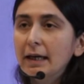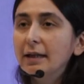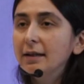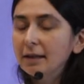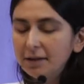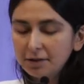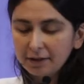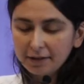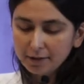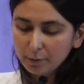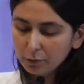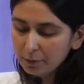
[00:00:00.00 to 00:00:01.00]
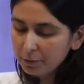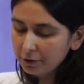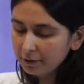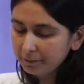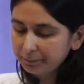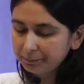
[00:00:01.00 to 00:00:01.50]
and an internet
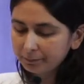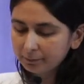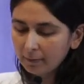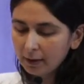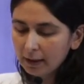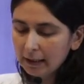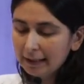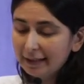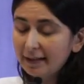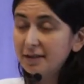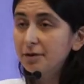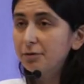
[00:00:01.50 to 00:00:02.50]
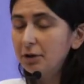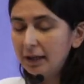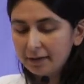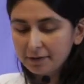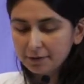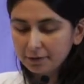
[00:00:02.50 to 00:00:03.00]
subscription. As a
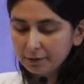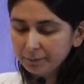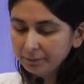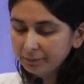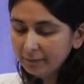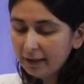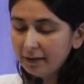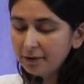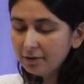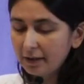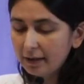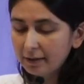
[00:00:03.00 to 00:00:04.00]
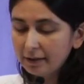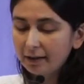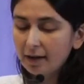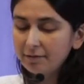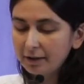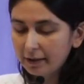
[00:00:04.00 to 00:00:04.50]
freelancer, add to that a
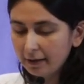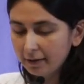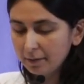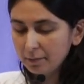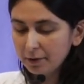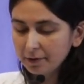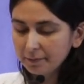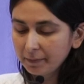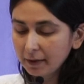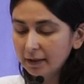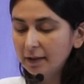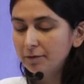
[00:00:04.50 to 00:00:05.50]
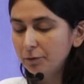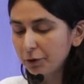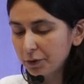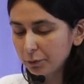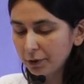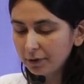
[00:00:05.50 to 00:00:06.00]
KVK number, an
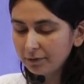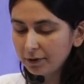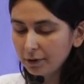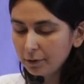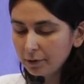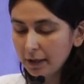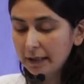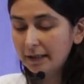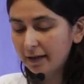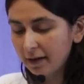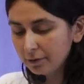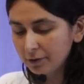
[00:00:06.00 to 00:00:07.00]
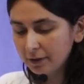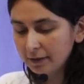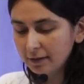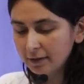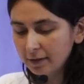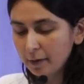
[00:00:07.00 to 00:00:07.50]
invoice workflow, an
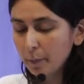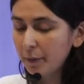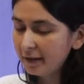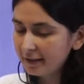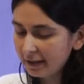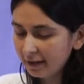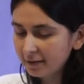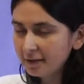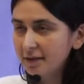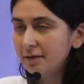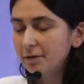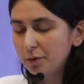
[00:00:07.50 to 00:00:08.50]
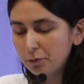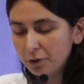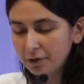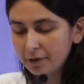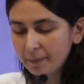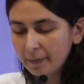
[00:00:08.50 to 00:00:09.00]
accountant, paid taxes every
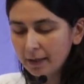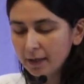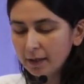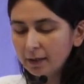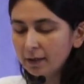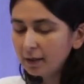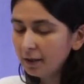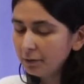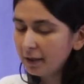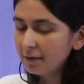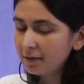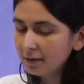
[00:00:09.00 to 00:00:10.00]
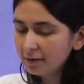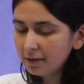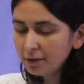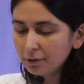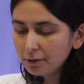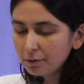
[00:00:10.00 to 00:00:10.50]
quarter,
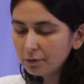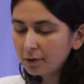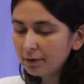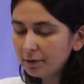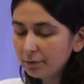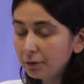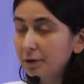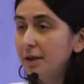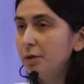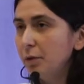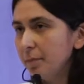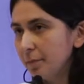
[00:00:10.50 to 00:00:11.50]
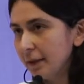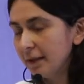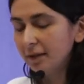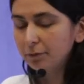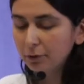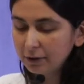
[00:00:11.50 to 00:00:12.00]
160 euros to cover for the
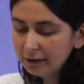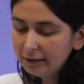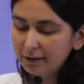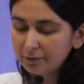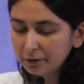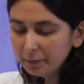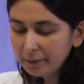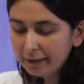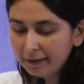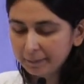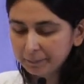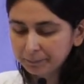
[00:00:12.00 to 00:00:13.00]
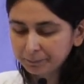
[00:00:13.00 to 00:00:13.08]
equipment and for the delivery bag.